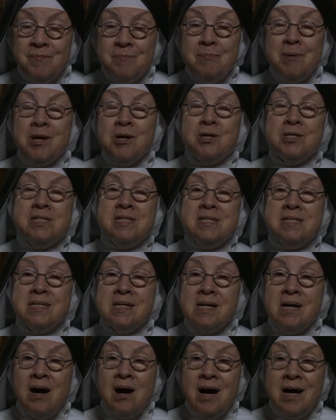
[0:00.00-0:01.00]
Because he's a
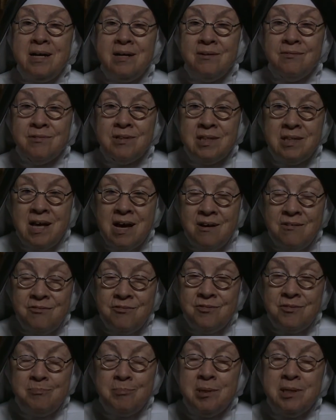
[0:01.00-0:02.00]
God of love,
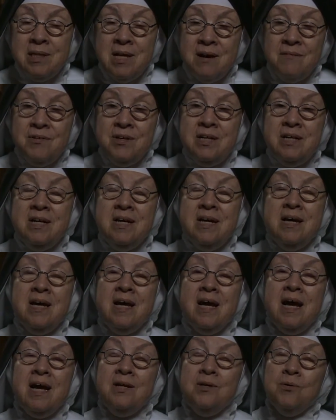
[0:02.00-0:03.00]
beloved,
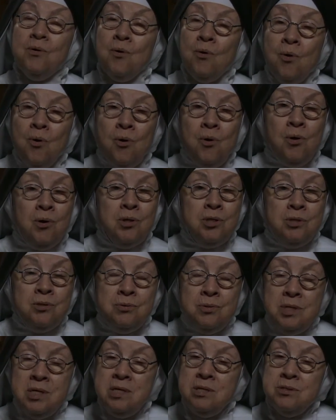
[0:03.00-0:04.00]
and all you
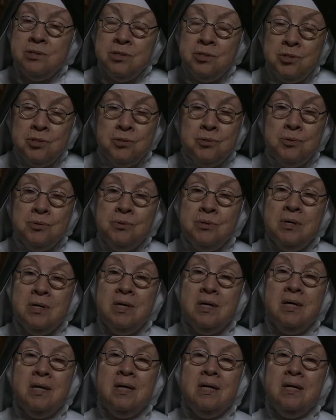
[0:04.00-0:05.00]
need to do
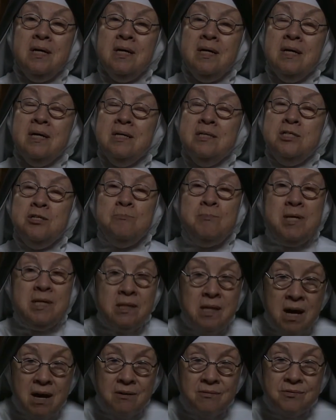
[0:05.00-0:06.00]
to be
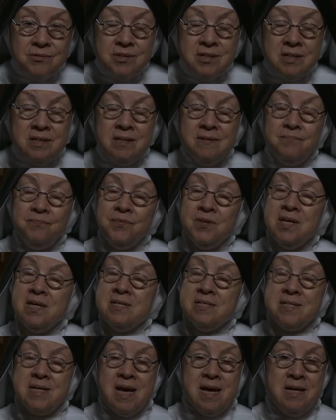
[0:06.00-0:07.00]
loved
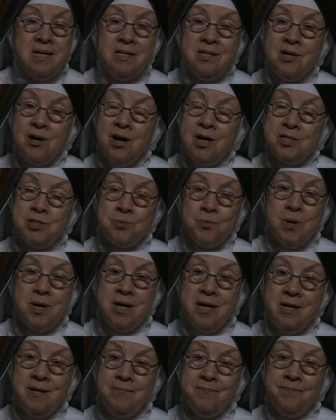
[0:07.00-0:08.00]
is get in God's
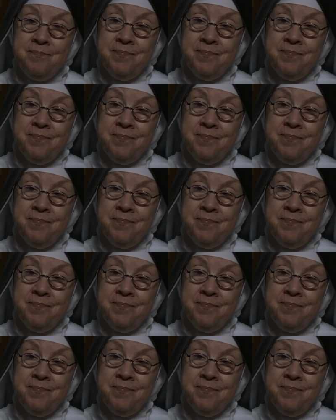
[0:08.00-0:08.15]
way.